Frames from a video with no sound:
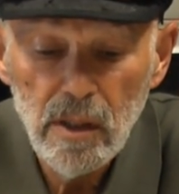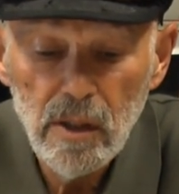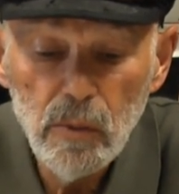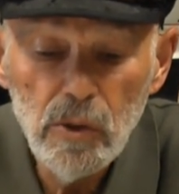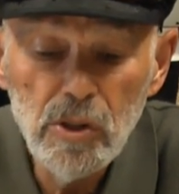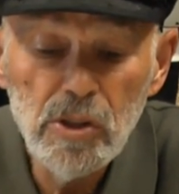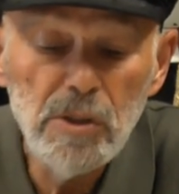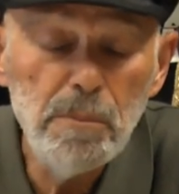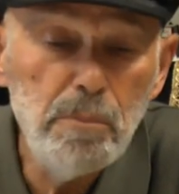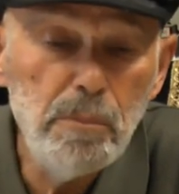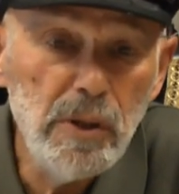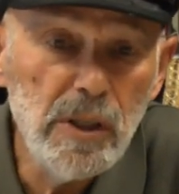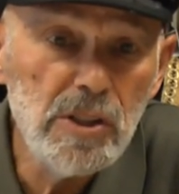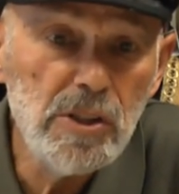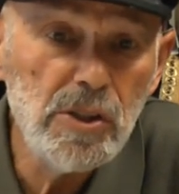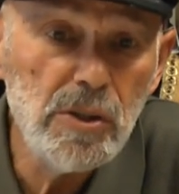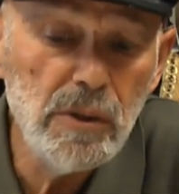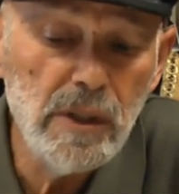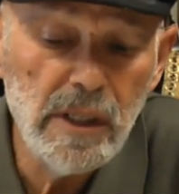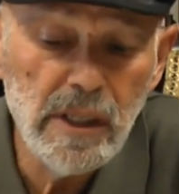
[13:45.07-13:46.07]
we should
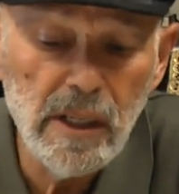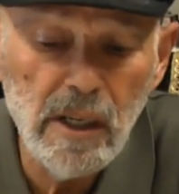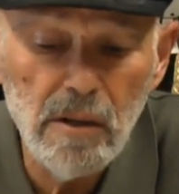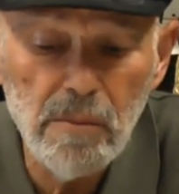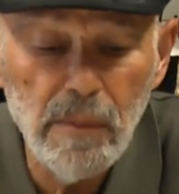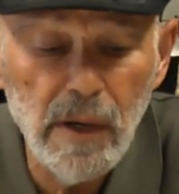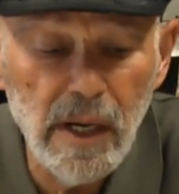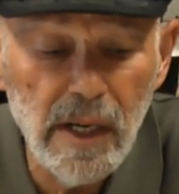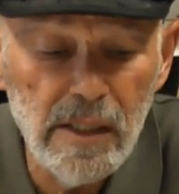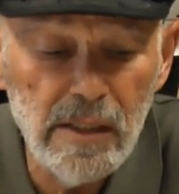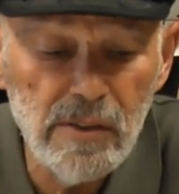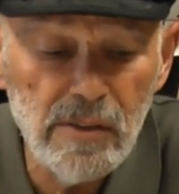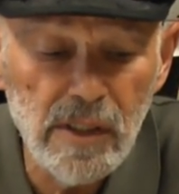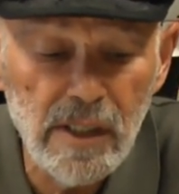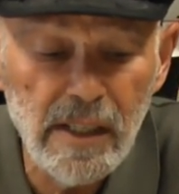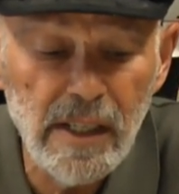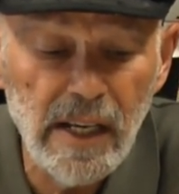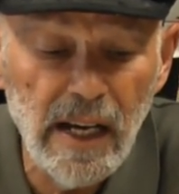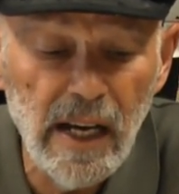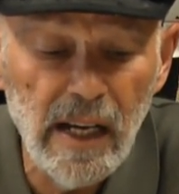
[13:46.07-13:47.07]
picture in our minds
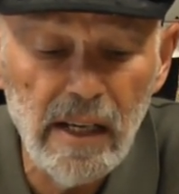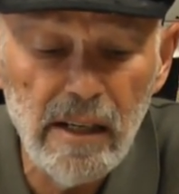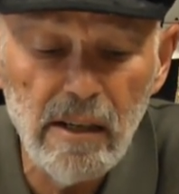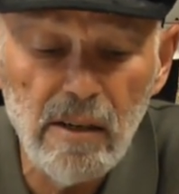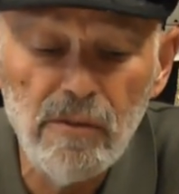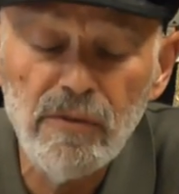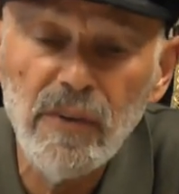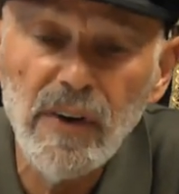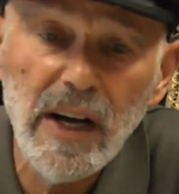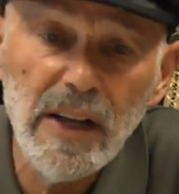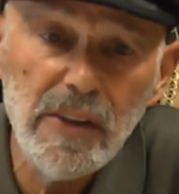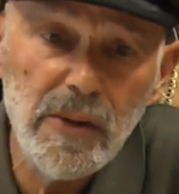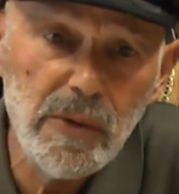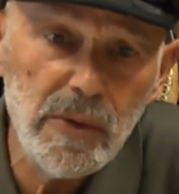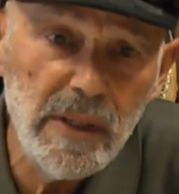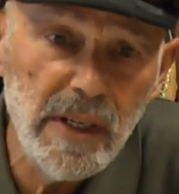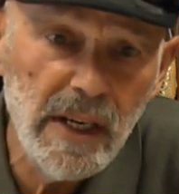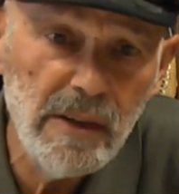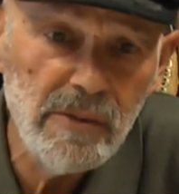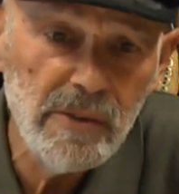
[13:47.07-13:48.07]
that God, our Father
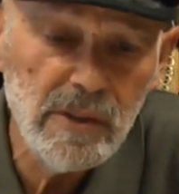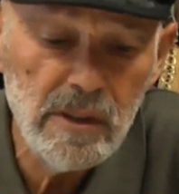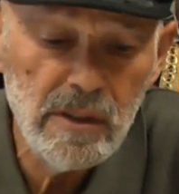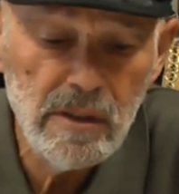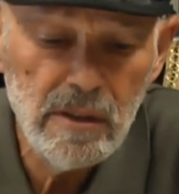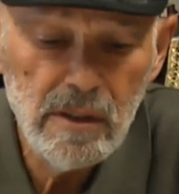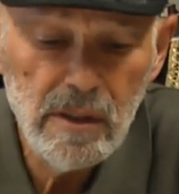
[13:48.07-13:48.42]
in heaven,